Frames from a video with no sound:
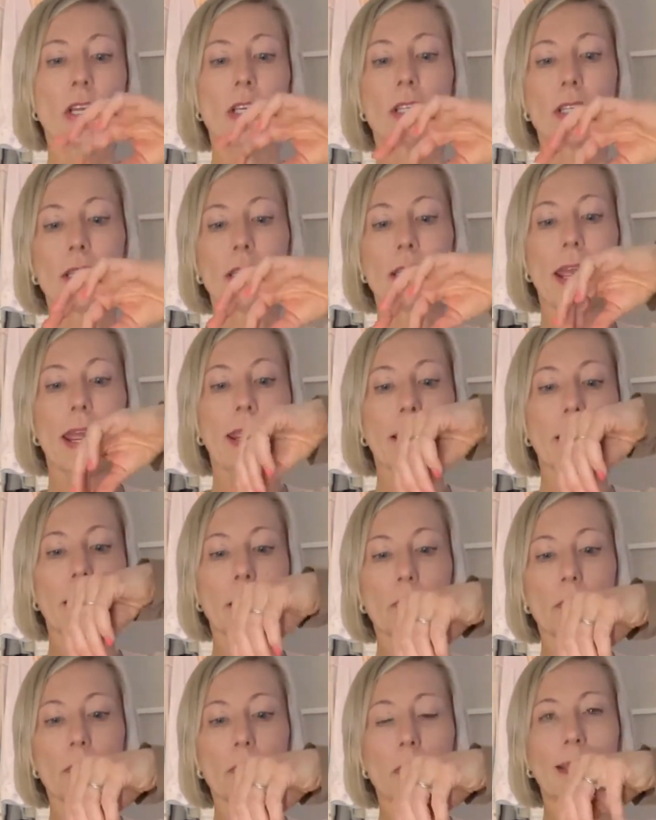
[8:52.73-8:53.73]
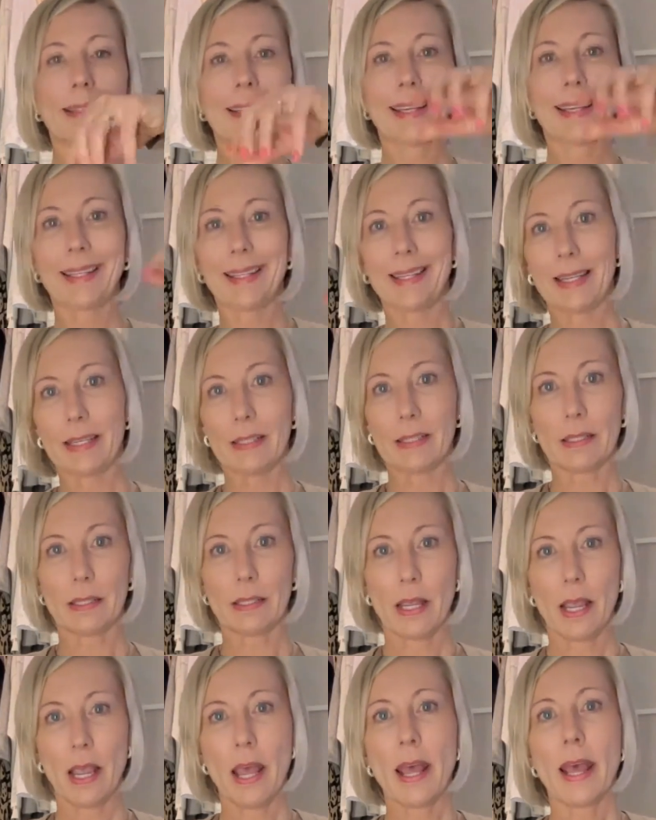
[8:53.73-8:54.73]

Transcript: just hang them like this.